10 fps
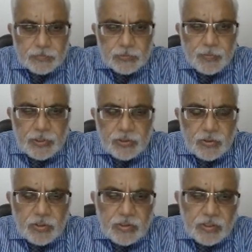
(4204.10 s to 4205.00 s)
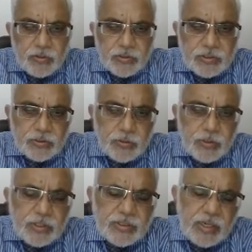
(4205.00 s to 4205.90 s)
So make sure the research
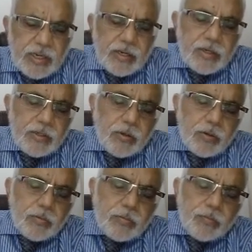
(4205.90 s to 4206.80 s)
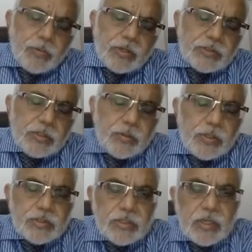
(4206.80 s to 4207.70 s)
units and your production
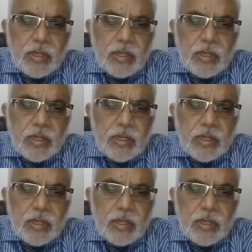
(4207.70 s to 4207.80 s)
units